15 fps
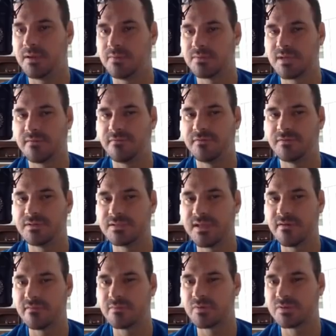and it was at
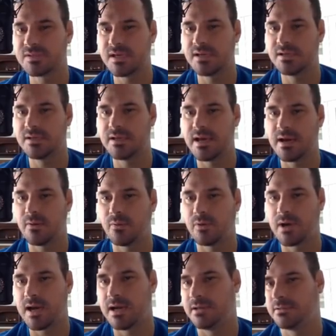57%. Now
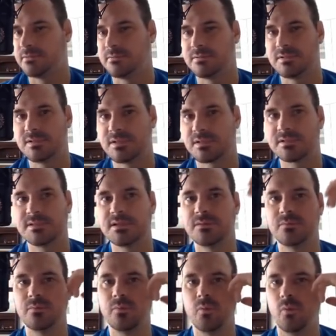we're at
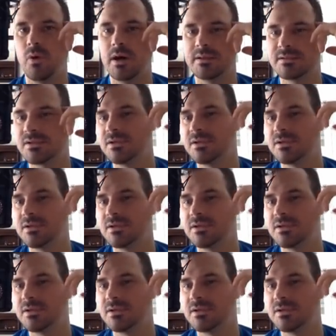61.